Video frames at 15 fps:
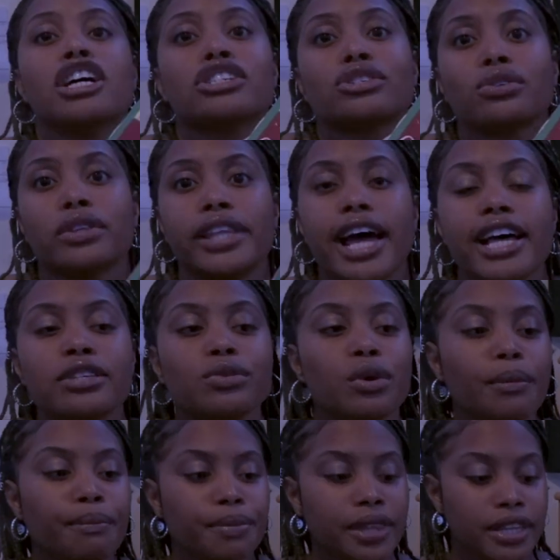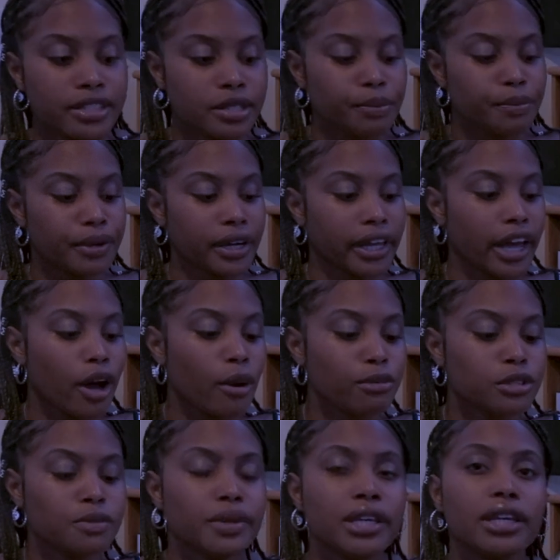So that's what this book
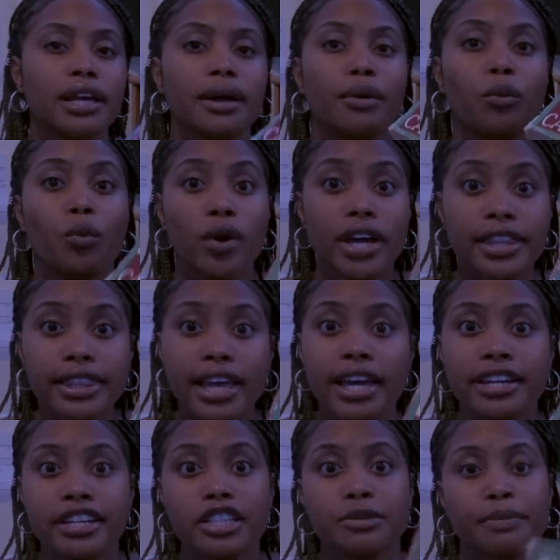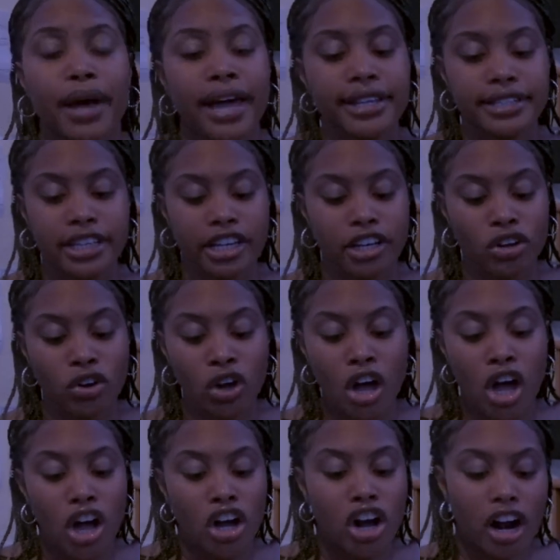helped me with, and it's by Dale
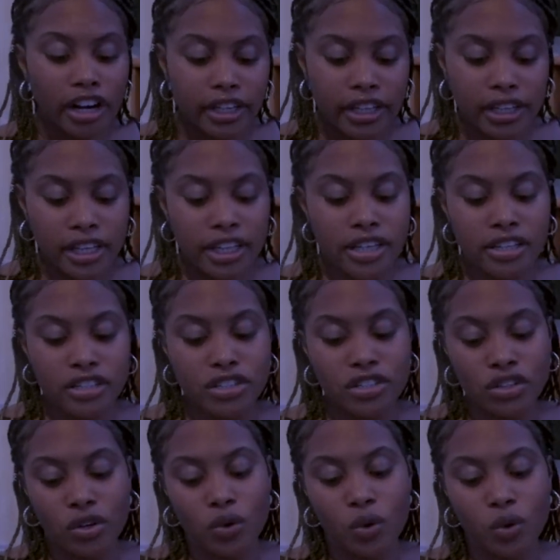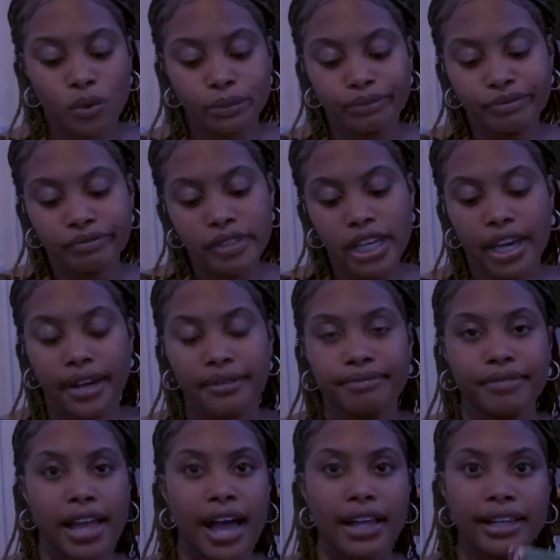Carnegie. So yeah,
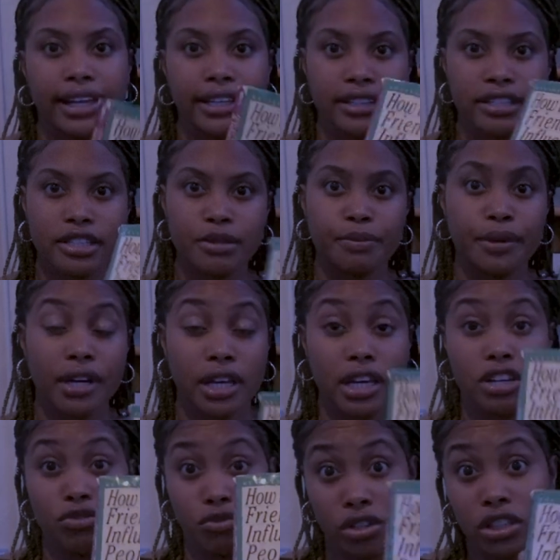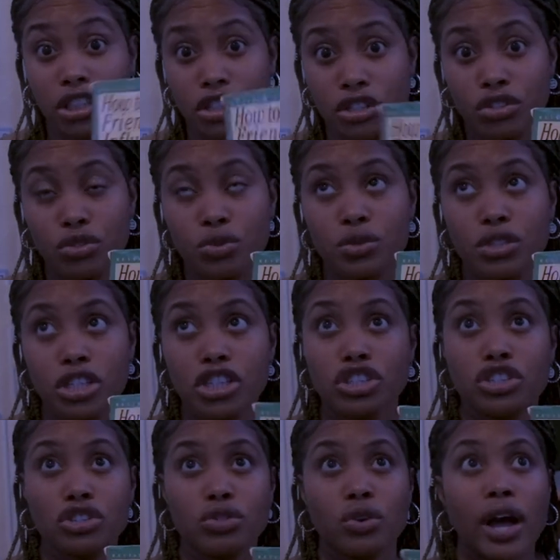I like this book. It really do
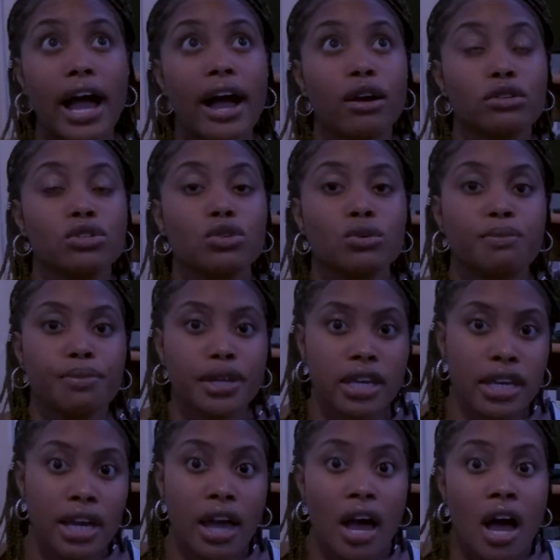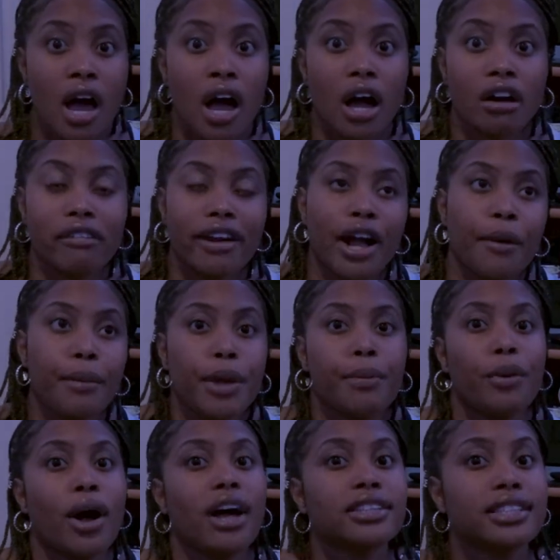teaches you how to be around
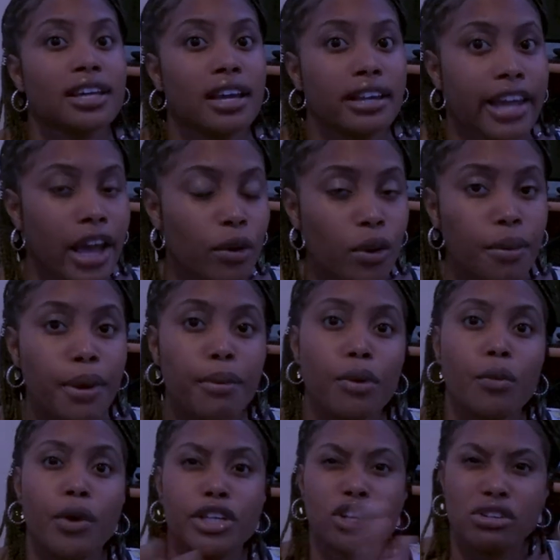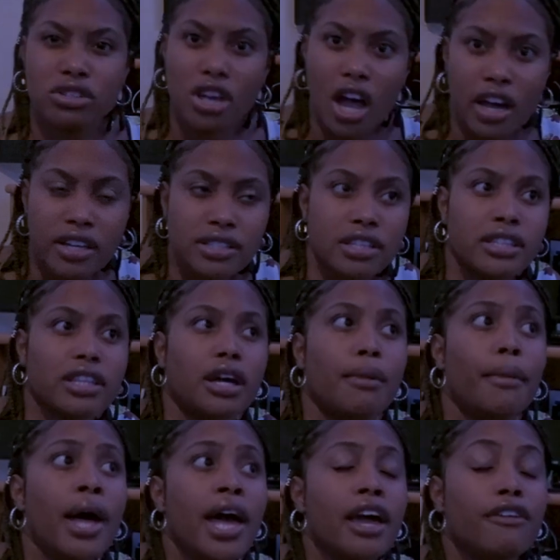people, how to connect with people when you're talking to
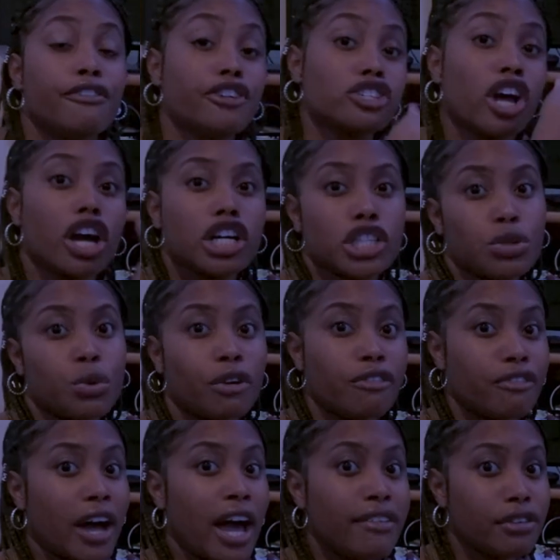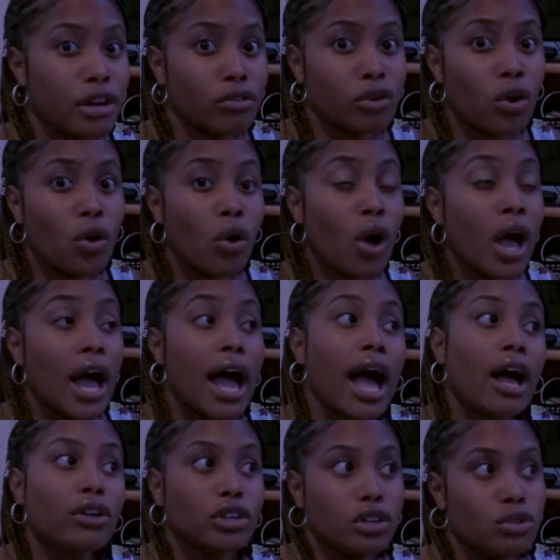them. If you're talking to a five-year-old,
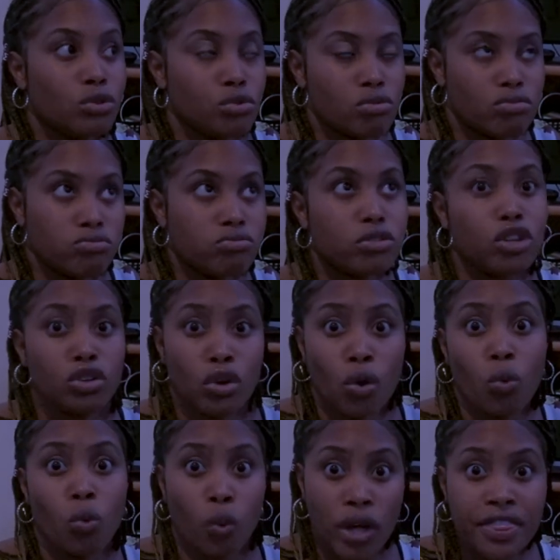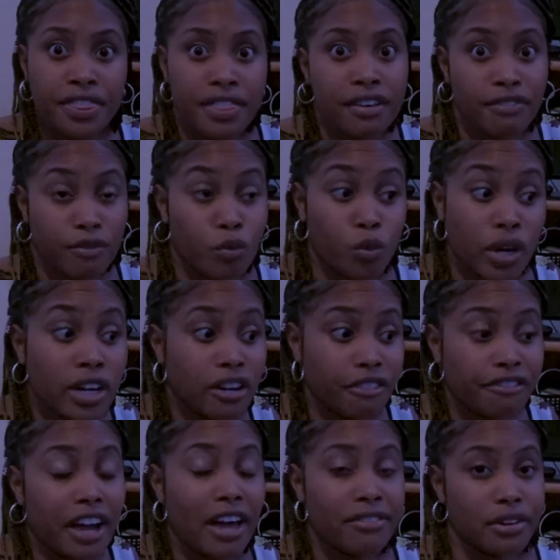how do you, you know, win a
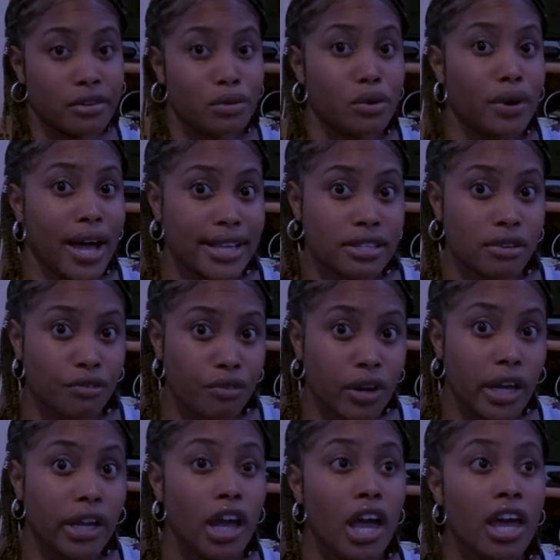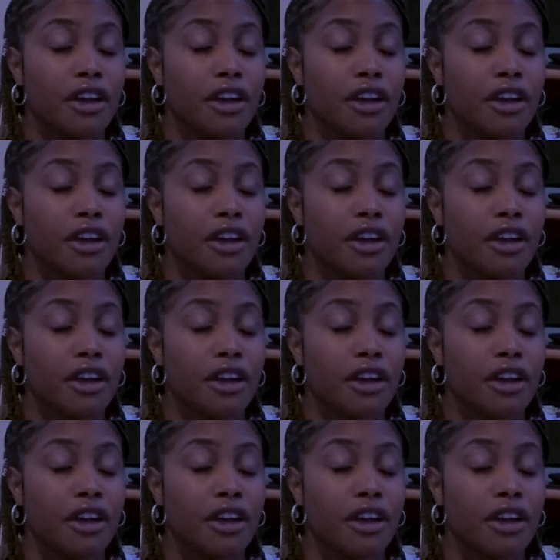five-year-old as a friend?